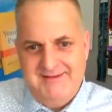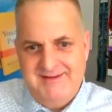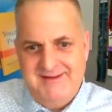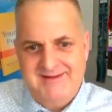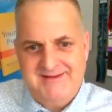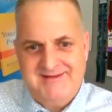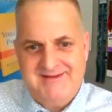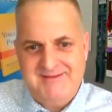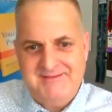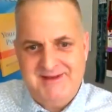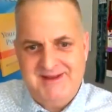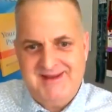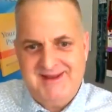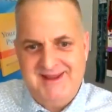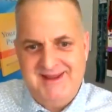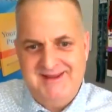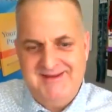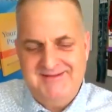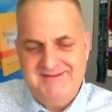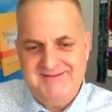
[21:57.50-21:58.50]
it's the
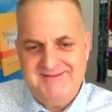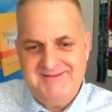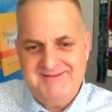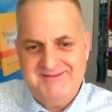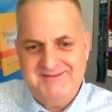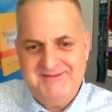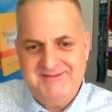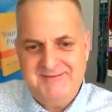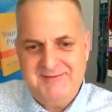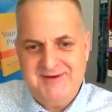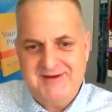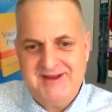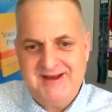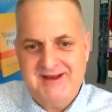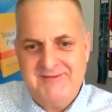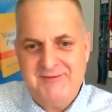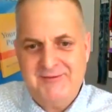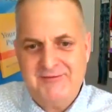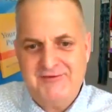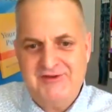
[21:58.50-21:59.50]
biggie. We could
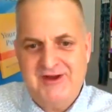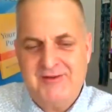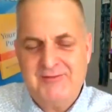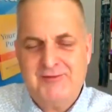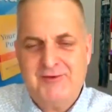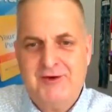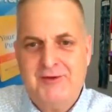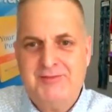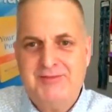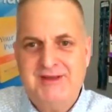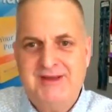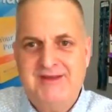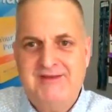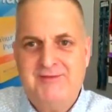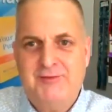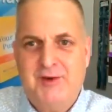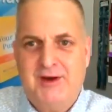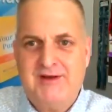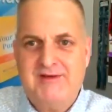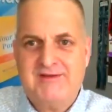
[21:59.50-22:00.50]
have a drum roll,
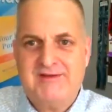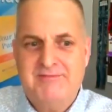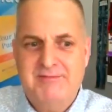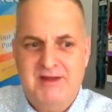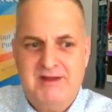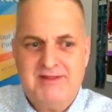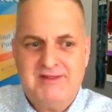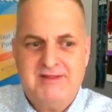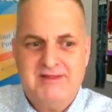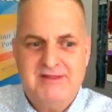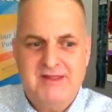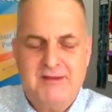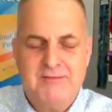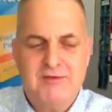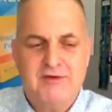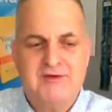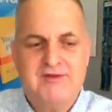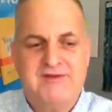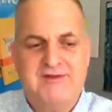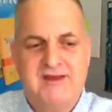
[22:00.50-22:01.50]
please. What is myth
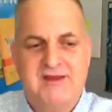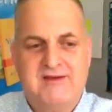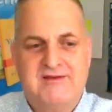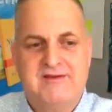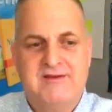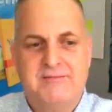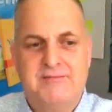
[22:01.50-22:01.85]
number 6,